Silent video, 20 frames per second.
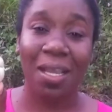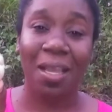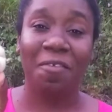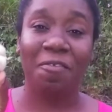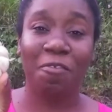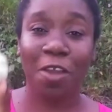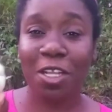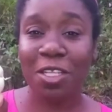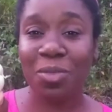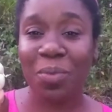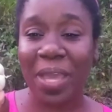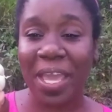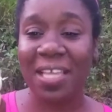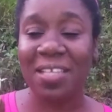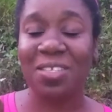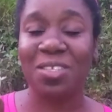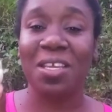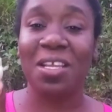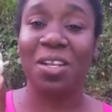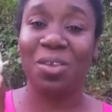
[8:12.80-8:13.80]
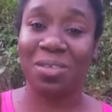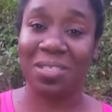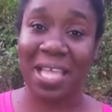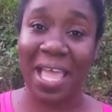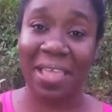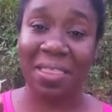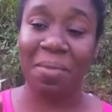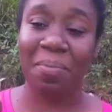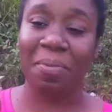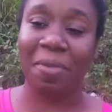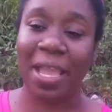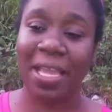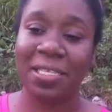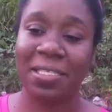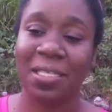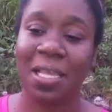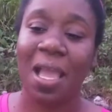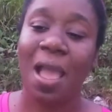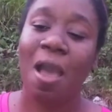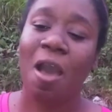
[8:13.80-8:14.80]
front ways, it looks like the
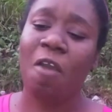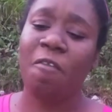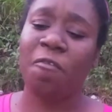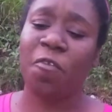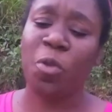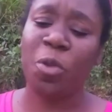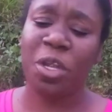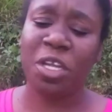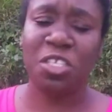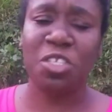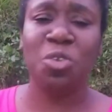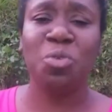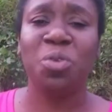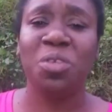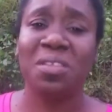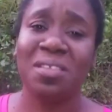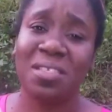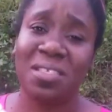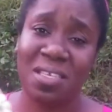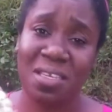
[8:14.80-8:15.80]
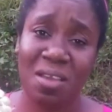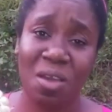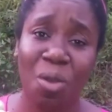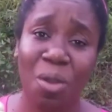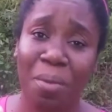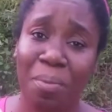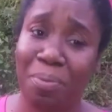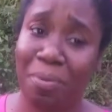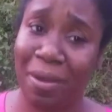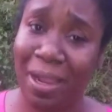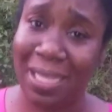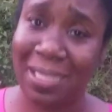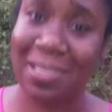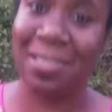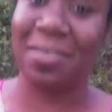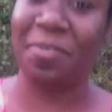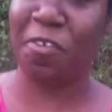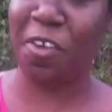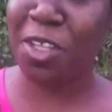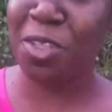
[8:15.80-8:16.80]
breast. Of course, you wouldn't see our
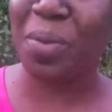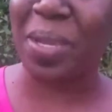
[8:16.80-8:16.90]
breast front